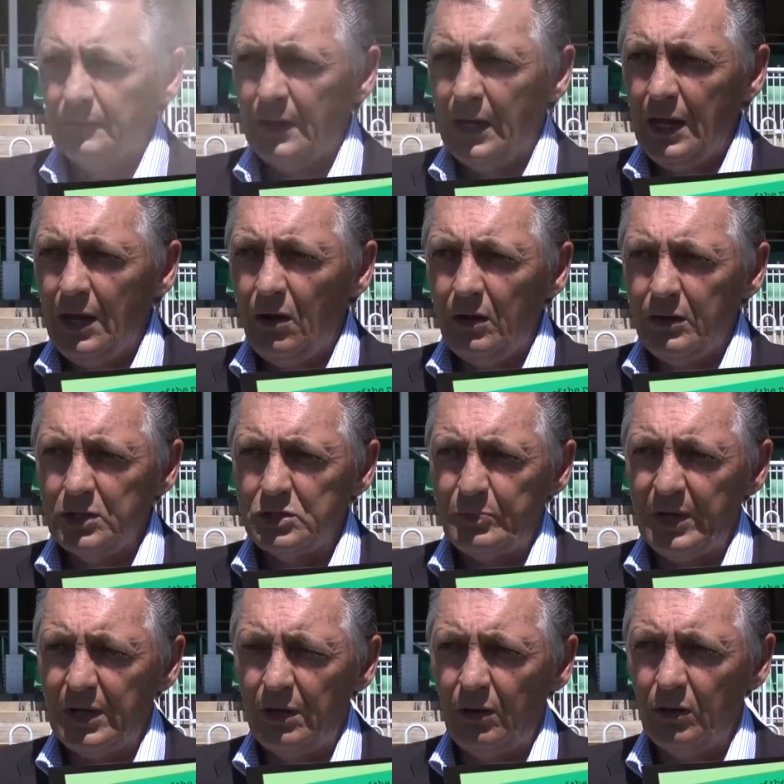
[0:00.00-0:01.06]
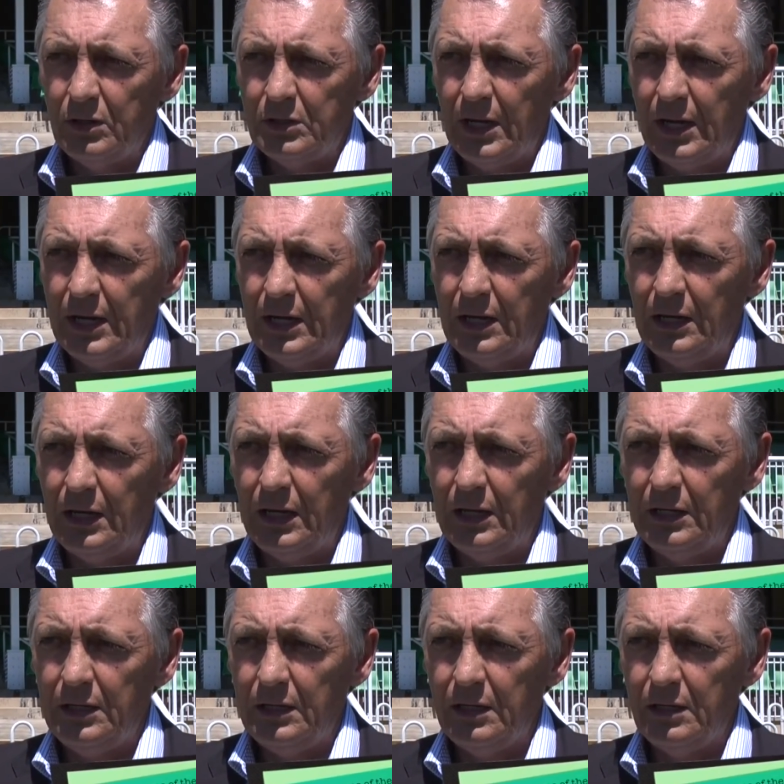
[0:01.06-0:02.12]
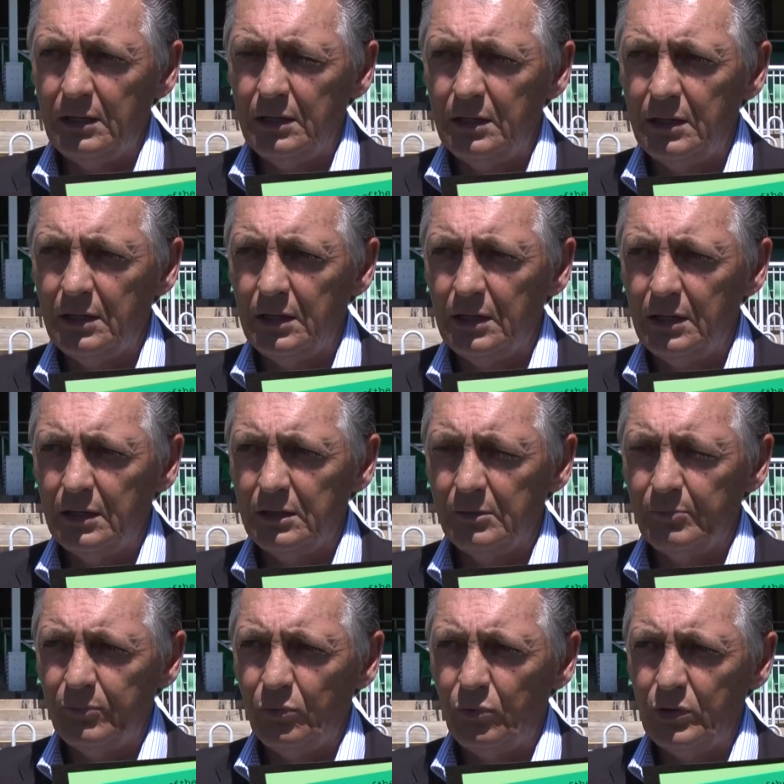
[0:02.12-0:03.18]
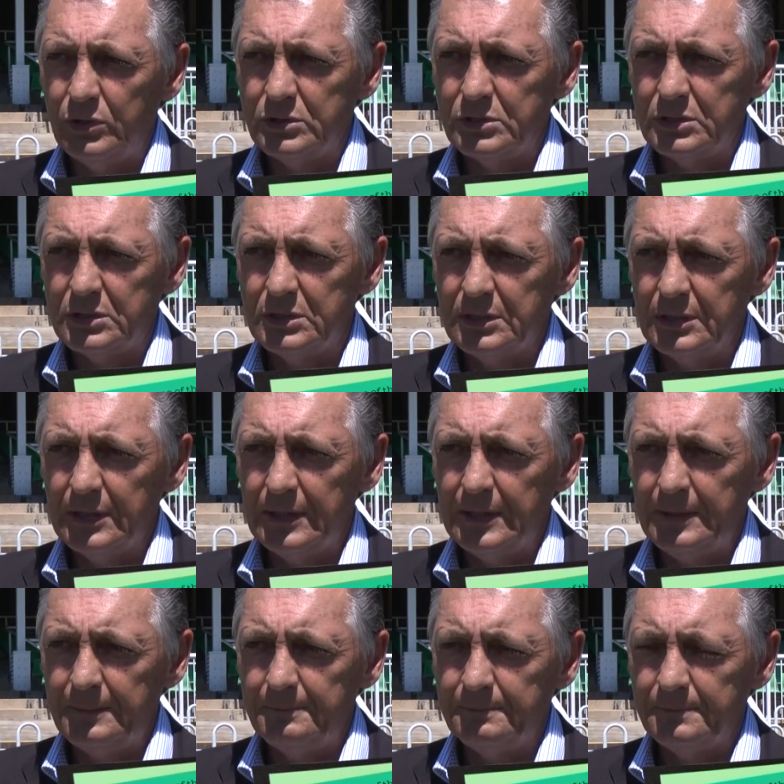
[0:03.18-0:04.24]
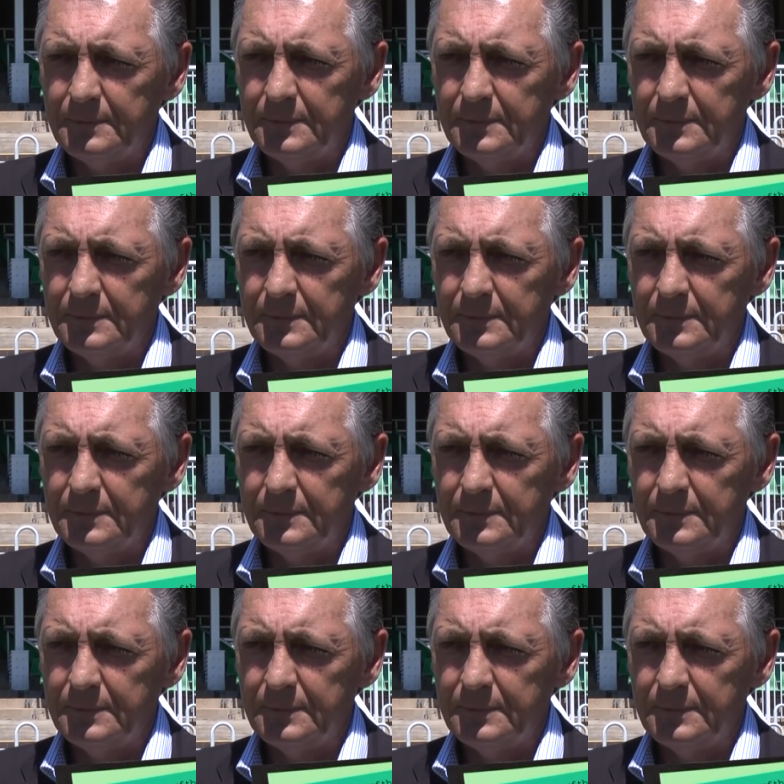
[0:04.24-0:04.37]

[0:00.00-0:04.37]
Yeah, there's been a lot done here lately. The boys have